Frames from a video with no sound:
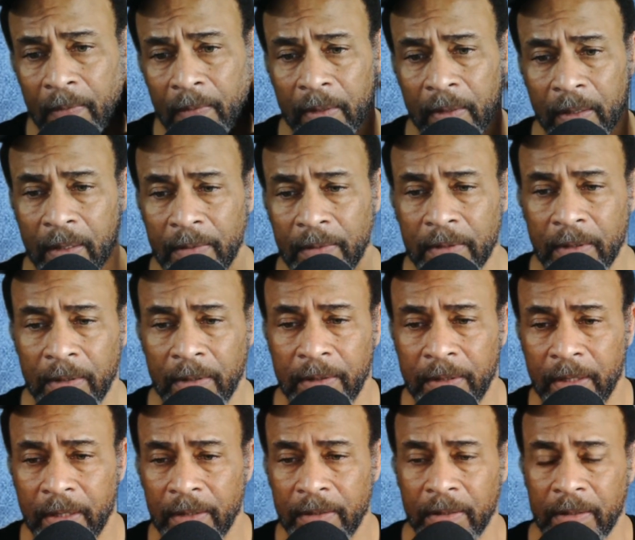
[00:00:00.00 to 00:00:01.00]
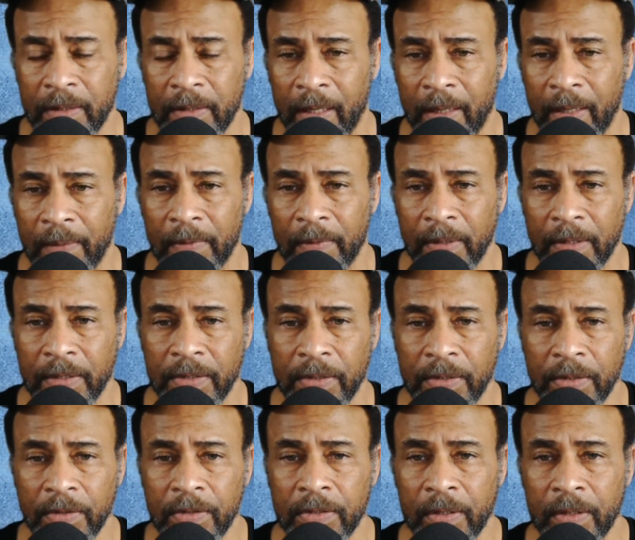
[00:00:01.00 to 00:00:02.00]
when it comes to detention time, it's
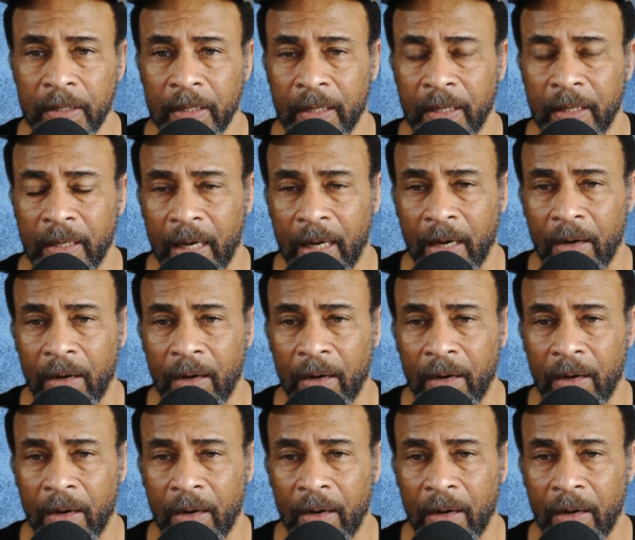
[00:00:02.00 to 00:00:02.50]
usually an